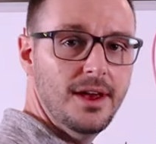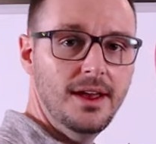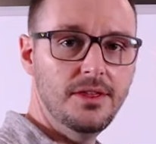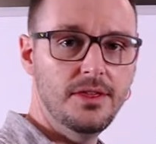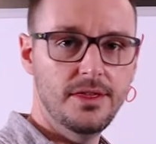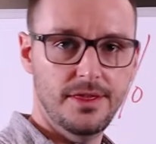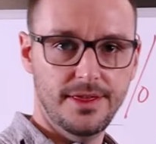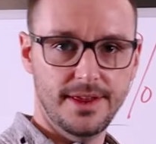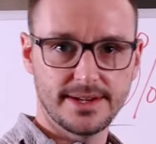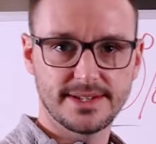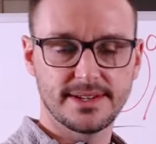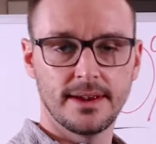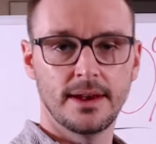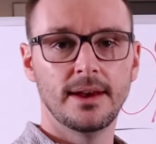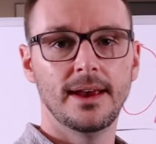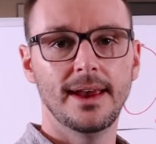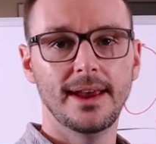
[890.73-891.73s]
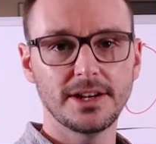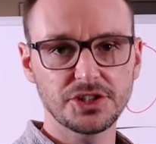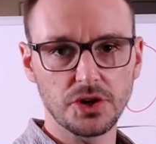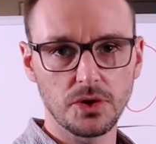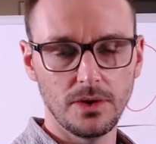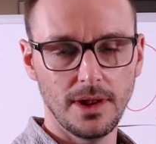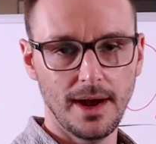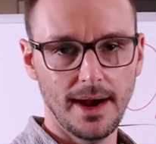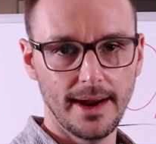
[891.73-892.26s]
in this
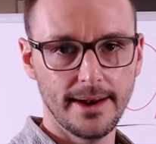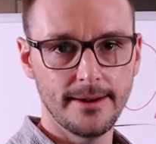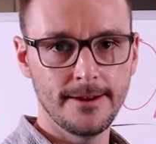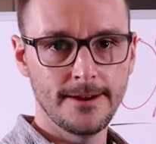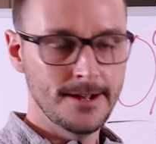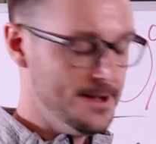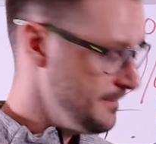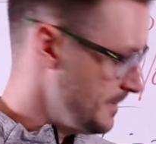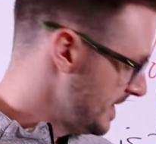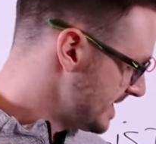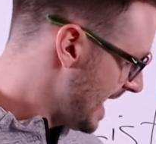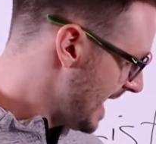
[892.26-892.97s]
intro line is